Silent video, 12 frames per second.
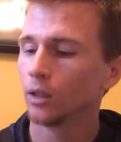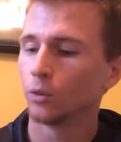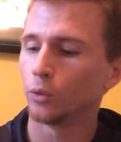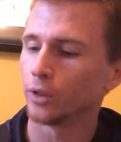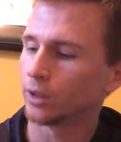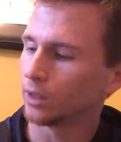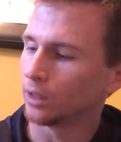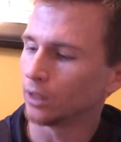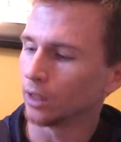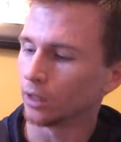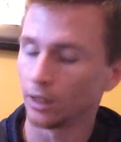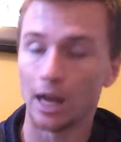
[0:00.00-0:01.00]
with the
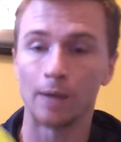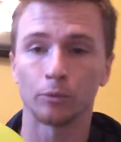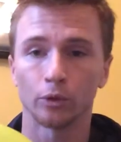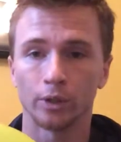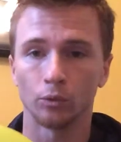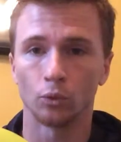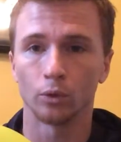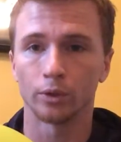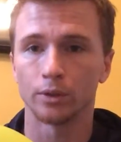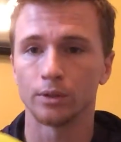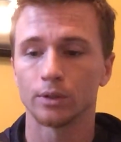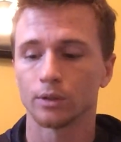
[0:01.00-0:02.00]
lime green
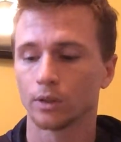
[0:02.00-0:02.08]
Wardens.